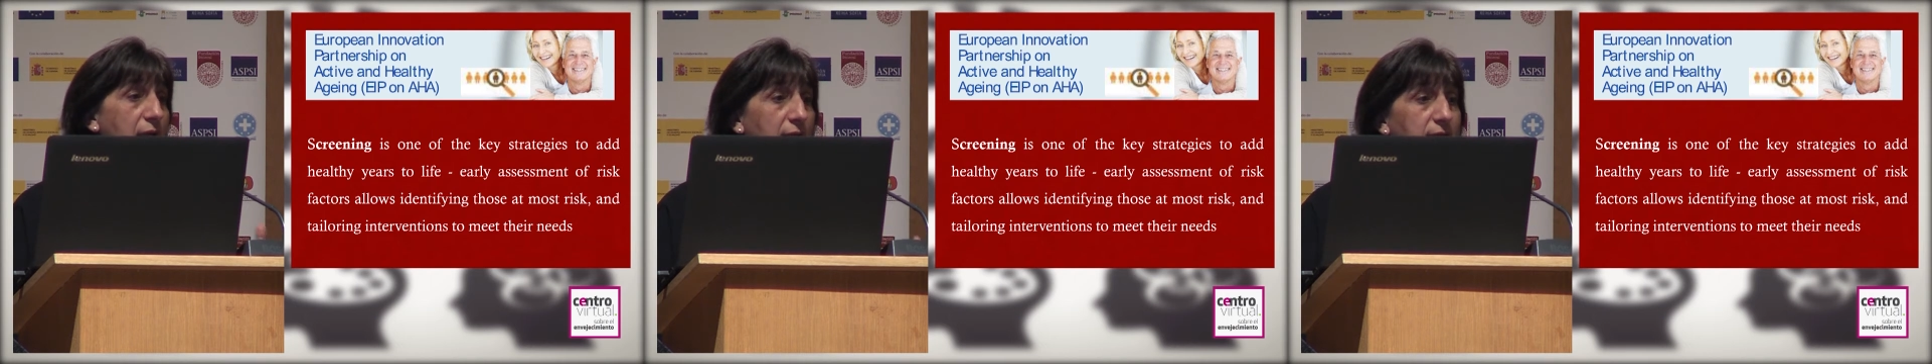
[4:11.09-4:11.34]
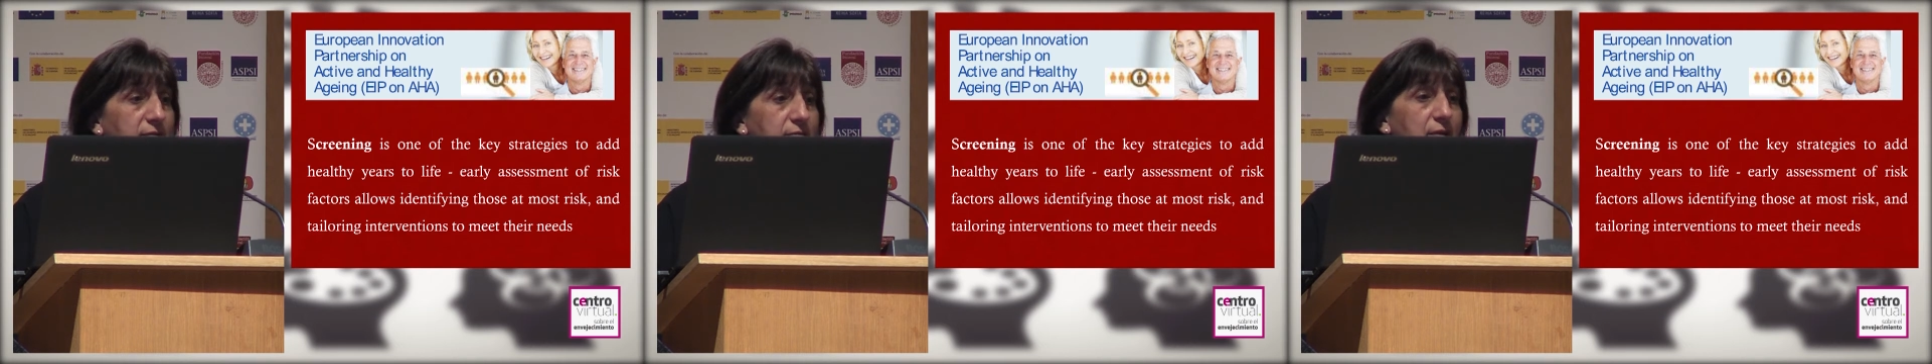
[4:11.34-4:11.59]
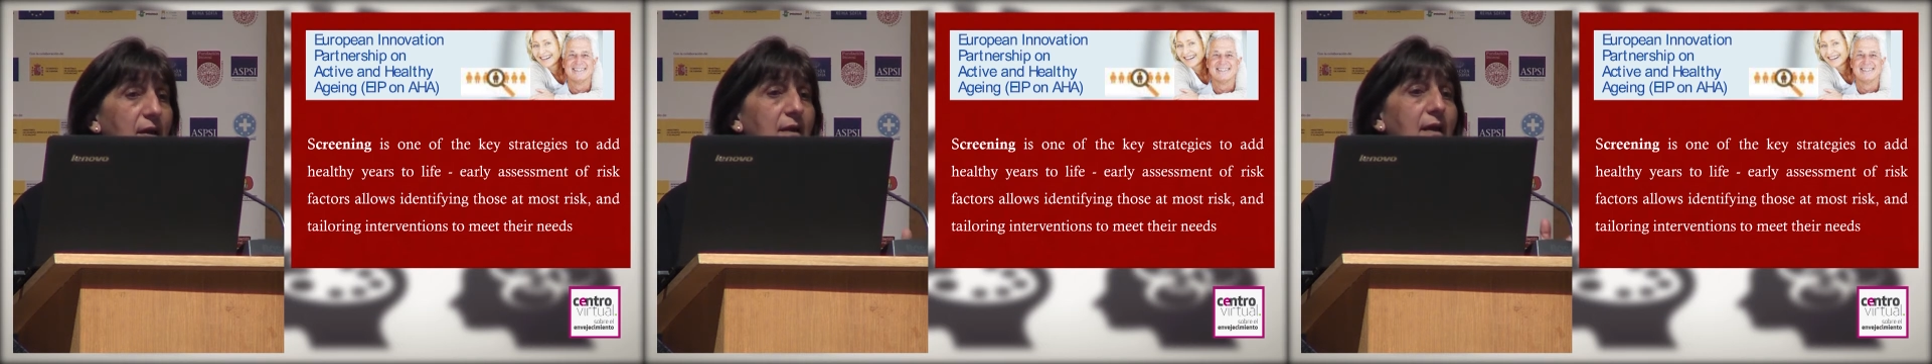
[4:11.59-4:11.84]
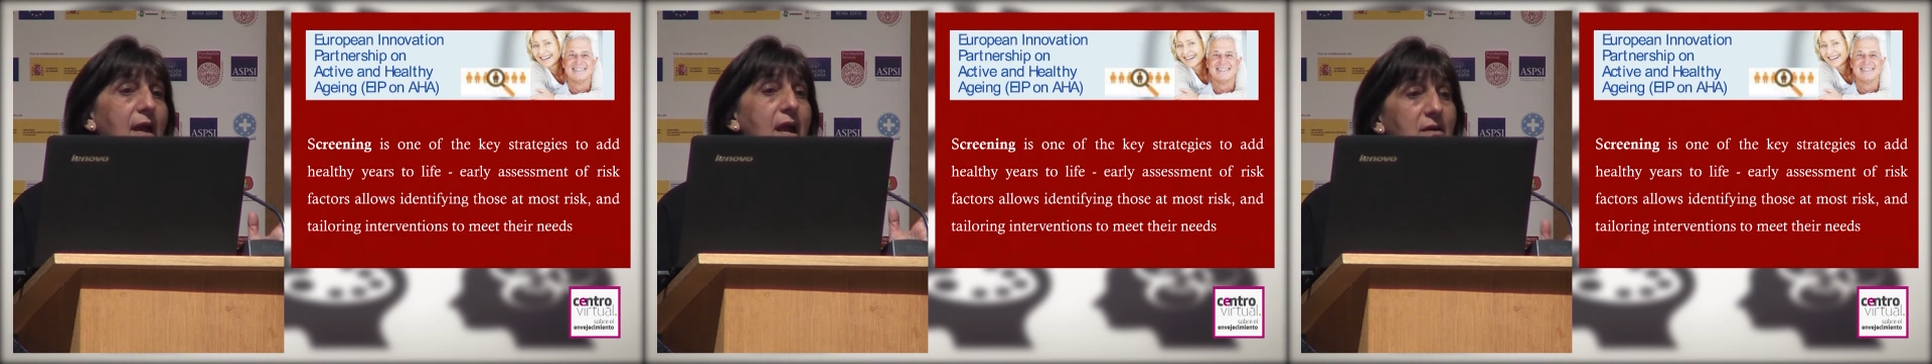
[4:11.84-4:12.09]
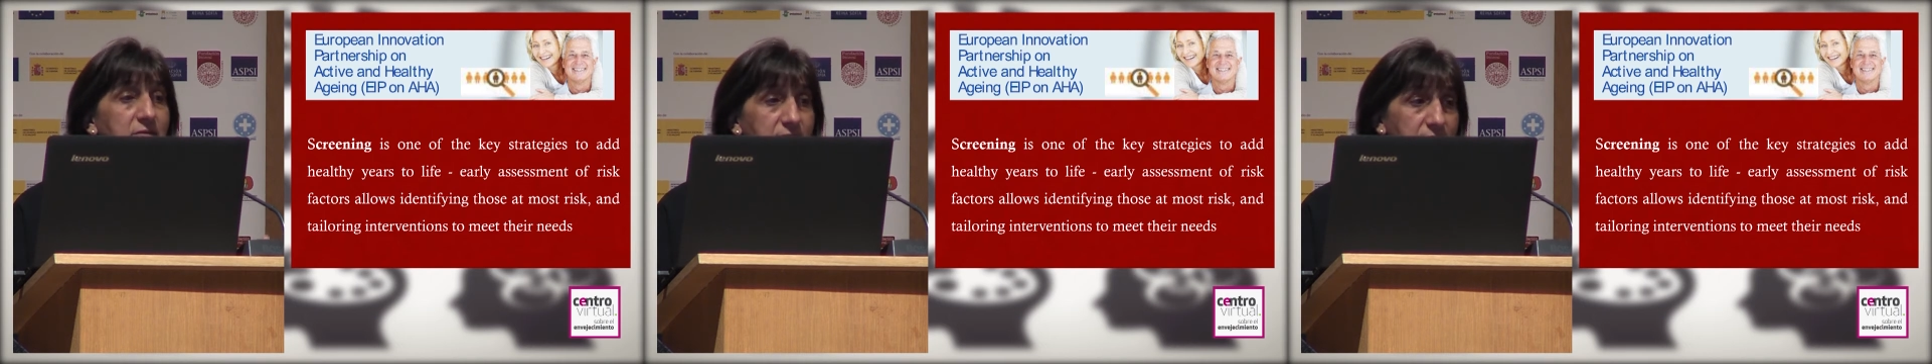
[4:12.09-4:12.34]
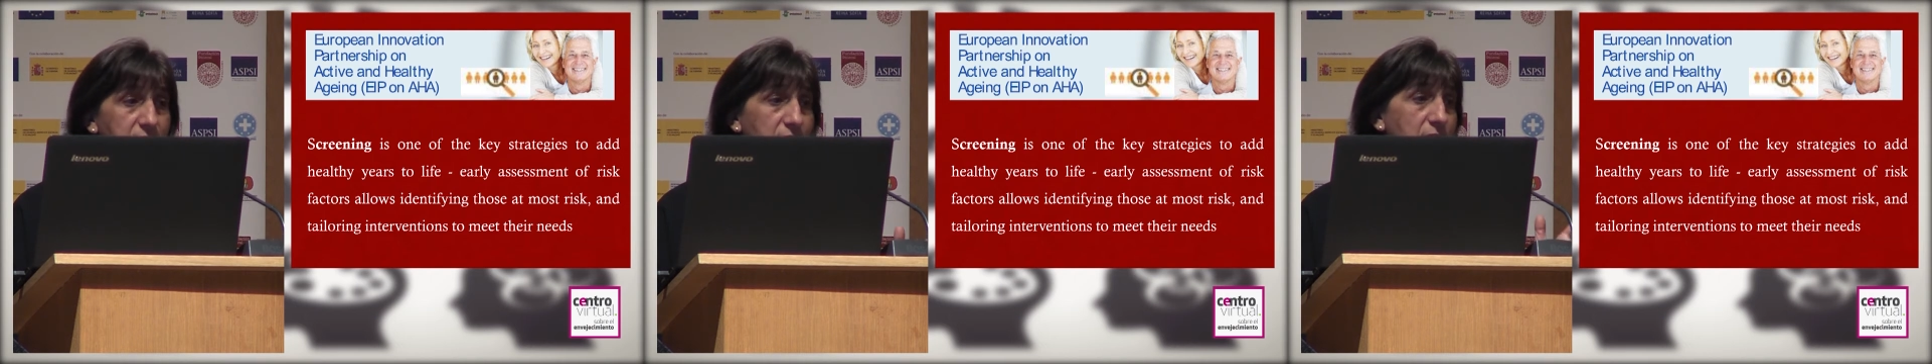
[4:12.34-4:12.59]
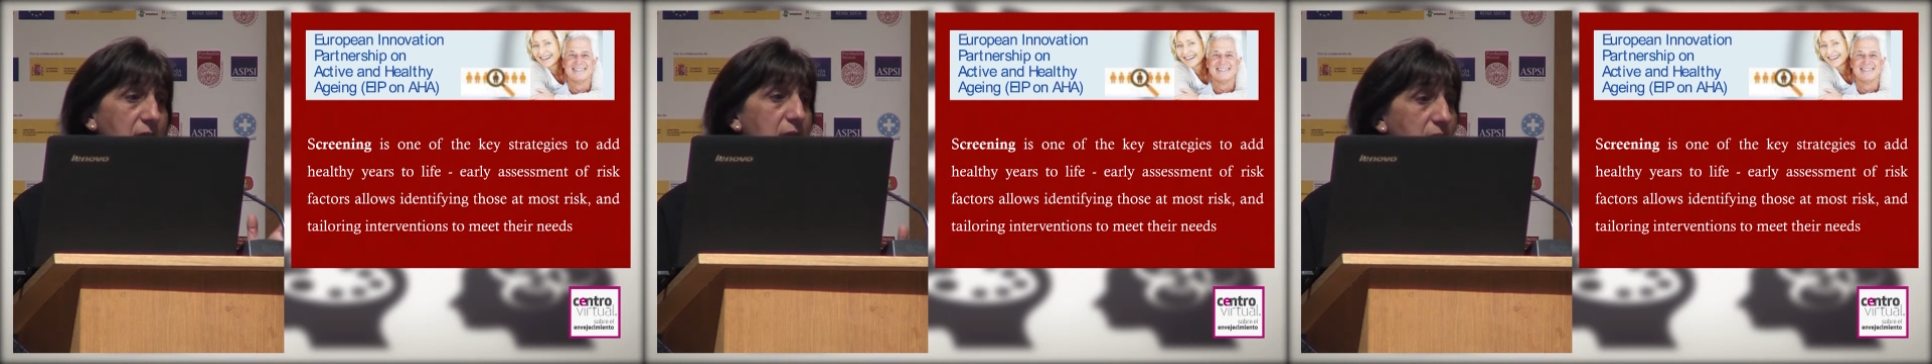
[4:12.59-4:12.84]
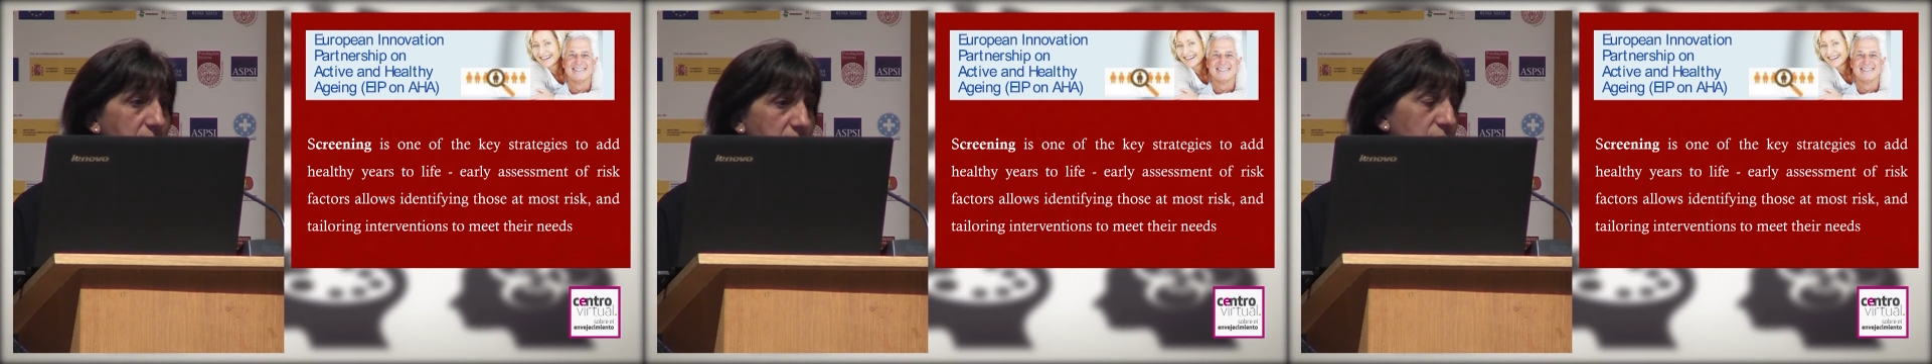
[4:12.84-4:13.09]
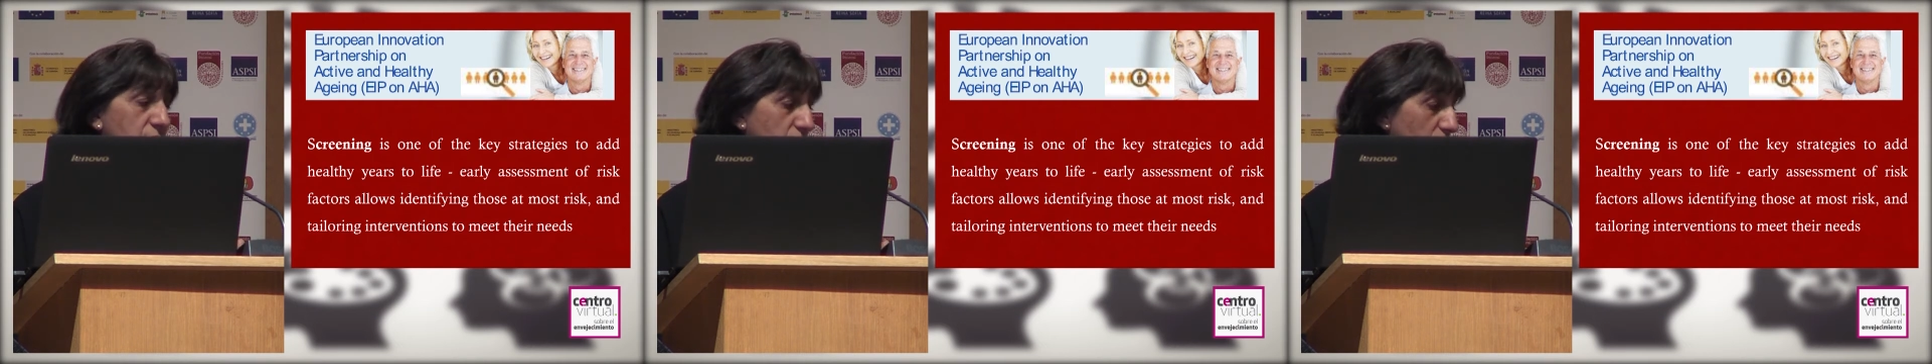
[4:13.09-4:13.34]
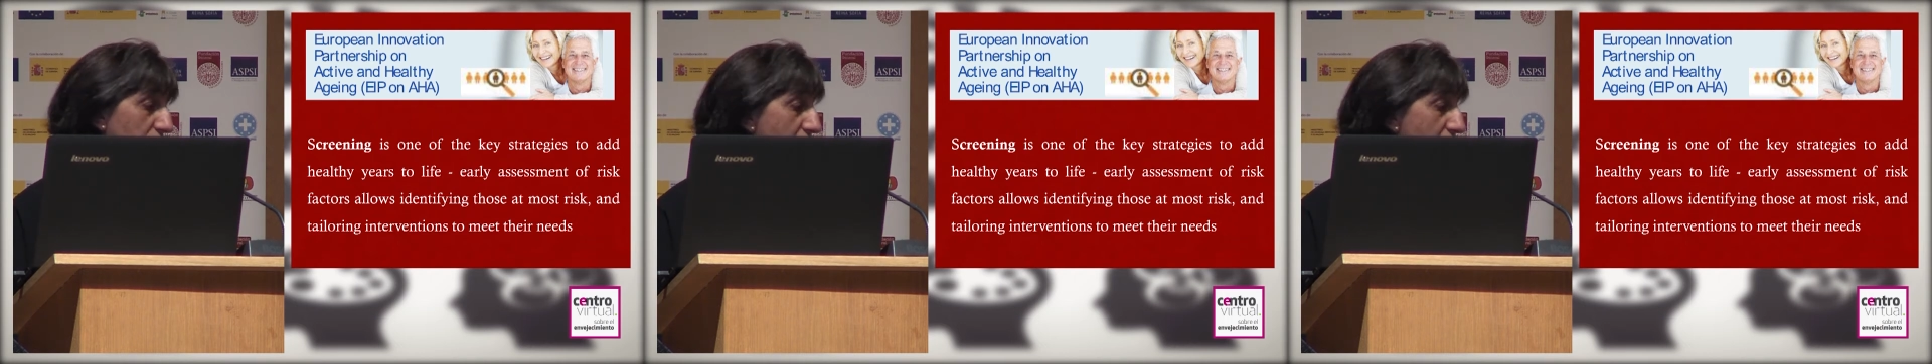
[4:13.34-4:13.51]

add healthy years to